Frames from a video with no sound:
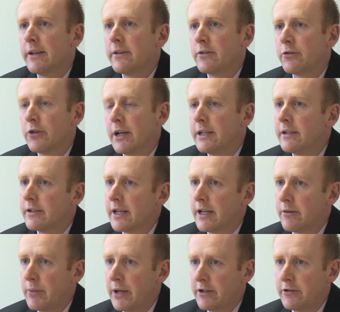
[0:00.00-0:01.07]
and trying to
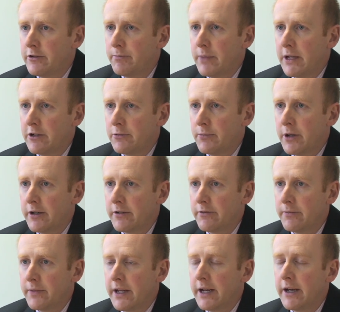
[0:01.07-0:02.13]
get a benchmark
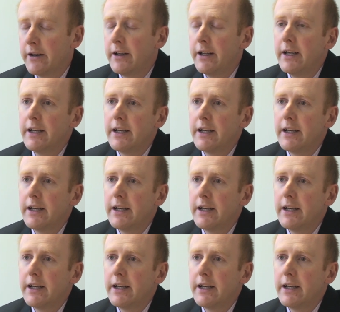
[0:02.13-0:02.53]
from there,